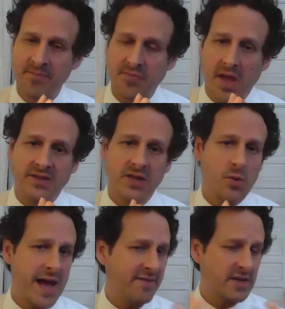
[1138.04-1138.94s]
And so we
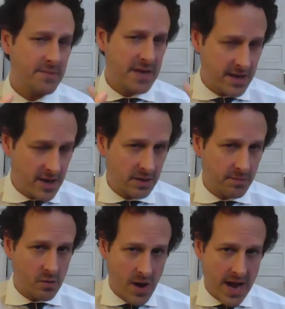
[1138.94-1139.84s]
have to be a little
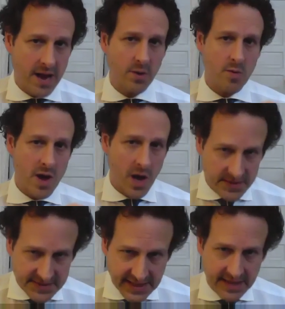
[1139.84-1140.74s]
bit wary. We are
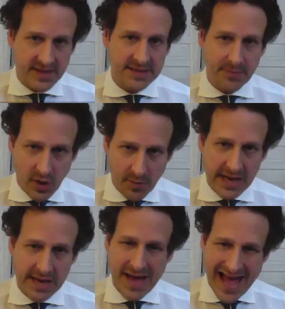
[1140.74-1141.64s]
seeing this monopoly
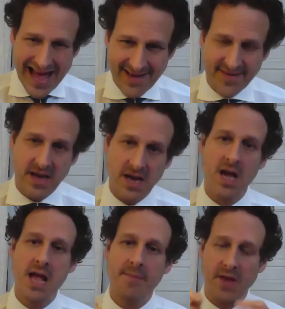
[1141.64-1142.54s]
behavior.
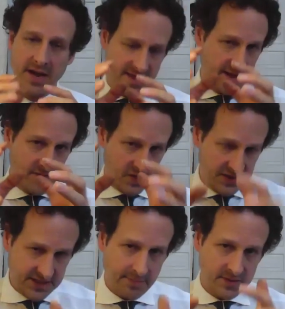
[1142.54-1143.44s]
And I think the steps